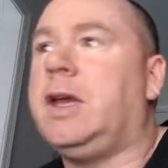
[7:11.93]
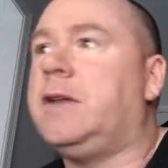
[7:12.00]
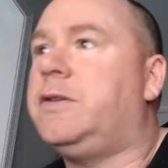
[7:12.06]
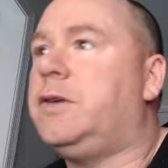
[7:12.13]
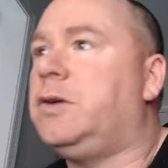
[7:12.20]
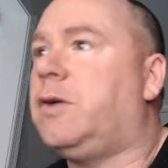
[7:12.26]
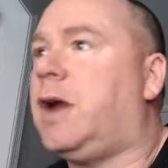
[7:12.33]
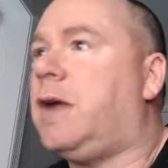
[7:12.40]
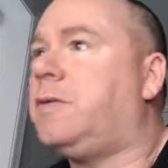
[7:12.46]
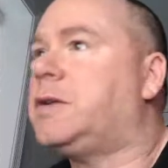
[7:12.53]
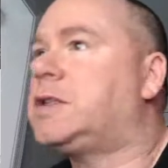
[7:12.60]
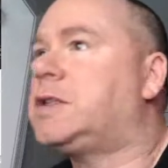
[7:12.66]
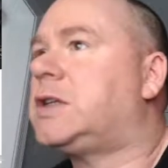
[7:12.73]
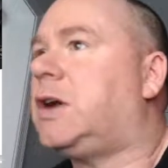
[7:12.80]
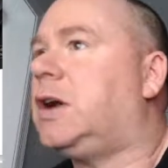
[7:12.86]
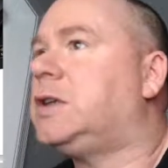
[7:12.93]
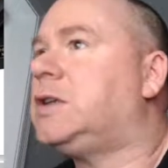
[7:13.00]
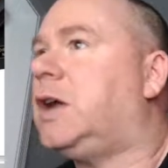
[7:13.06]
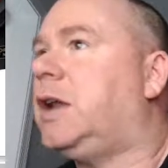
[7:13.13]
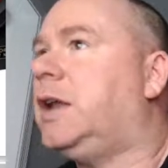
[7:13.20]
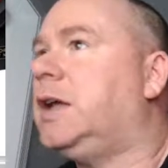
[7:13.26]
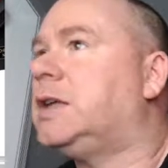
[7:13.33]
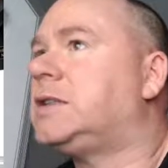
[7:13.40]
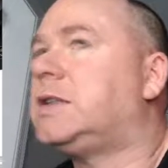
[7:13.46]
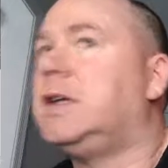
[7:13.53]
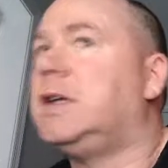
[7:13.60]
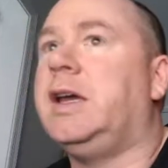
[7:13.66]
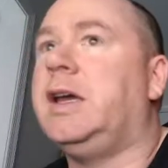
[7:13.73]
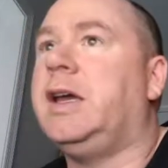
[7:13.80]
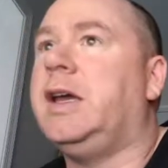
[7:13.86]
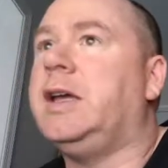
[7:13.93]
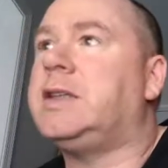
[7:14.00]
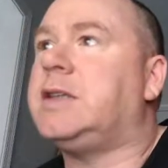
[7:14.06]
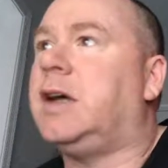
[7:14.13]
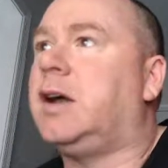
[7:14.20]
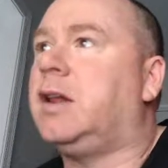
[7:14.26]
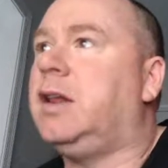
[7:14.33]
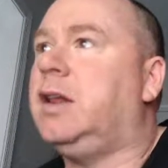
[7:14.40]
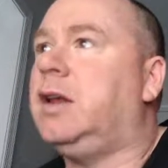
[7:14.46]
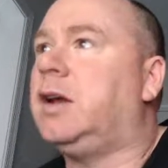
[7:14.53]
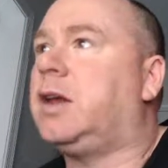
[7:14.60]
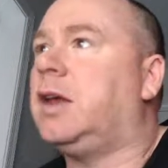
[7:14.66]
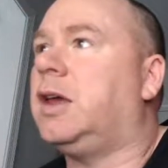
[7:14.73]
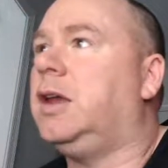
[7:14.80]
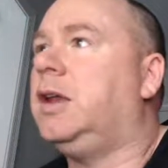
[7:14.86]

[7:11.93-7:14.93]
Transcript: 2 graphics cards on this. It's ugly looking.